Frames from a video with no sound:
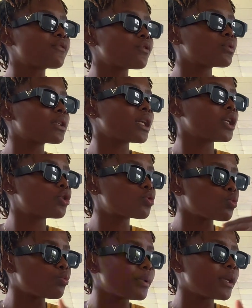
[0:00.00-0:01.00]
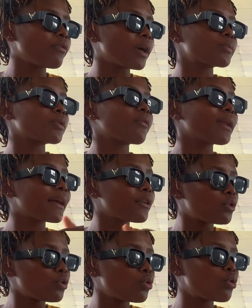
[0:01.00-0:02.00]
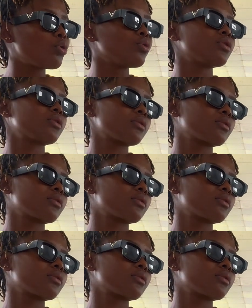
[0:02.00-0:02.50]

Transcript: filtered, it will be reabsorbed like glucose.